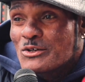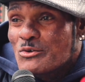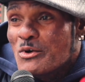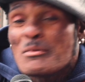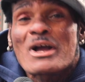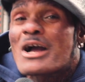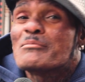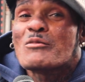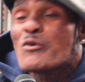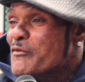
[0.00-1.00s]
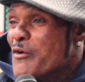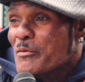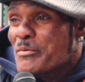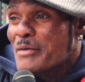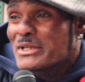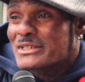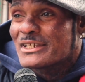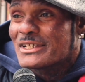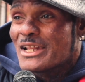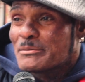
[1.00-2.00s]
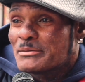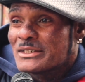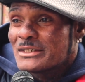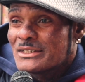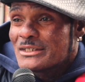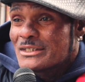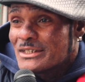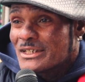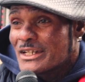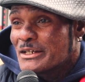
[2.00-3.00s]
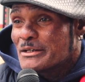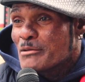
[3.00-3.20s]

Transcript: we make a move, go up a mixing lab. You know, the